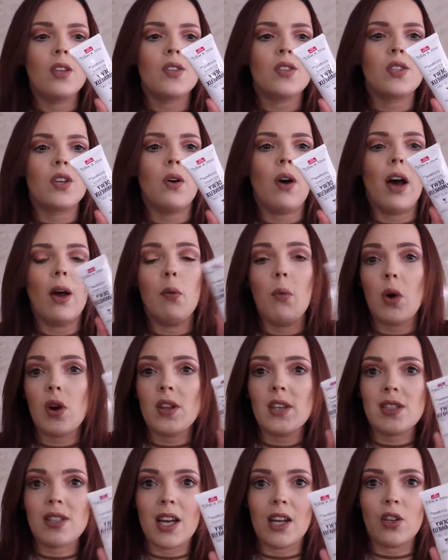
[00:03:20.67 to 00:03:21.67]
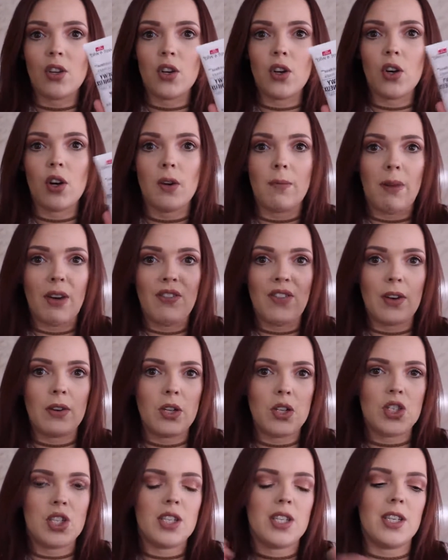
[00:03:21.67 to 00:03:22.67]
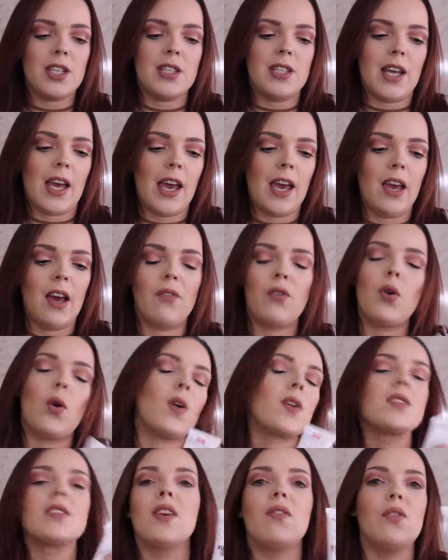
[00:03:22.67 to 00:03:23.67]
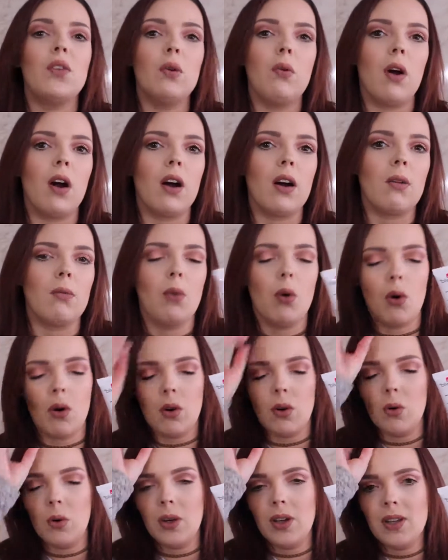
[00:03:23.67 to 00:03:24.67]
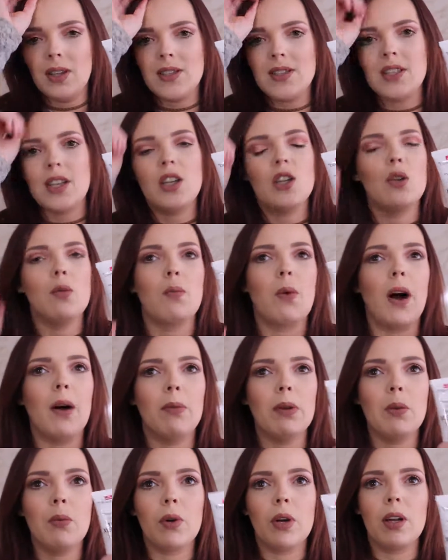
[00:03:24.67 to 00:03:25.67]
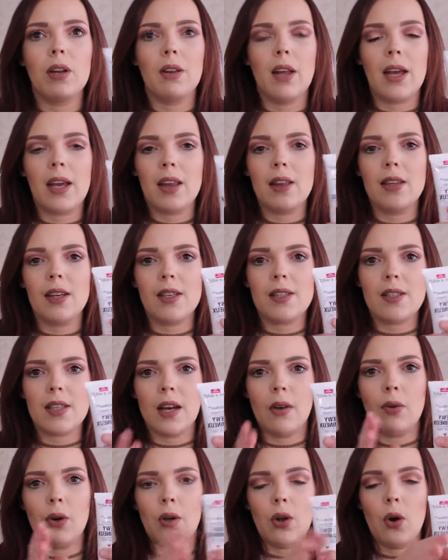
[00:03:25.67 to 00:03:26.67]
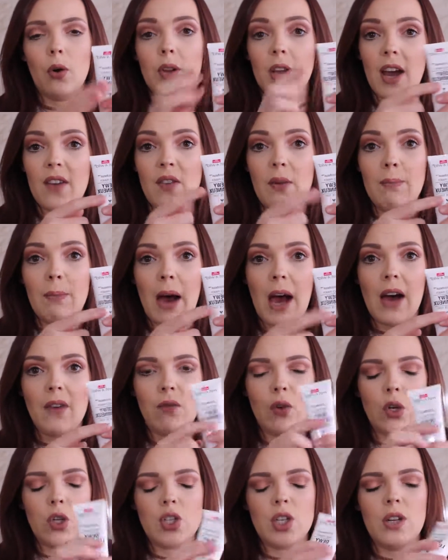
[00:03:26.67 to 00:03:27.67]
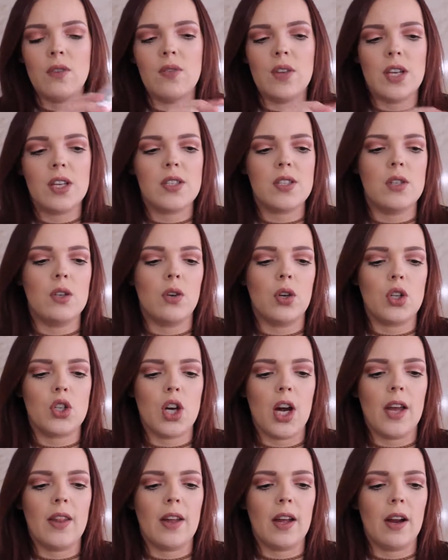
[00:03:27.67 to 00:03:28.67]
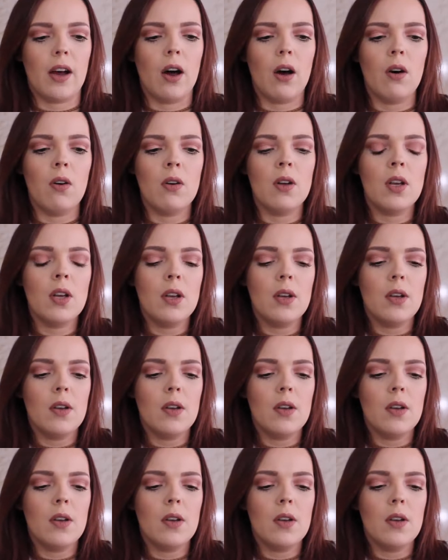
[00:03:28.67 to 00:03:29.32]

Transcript: So I wore this under my foundation today. Of course, if you are more oily skin, you probably wouldn't like this. I would go, they have a matte version of this, so you could try that out.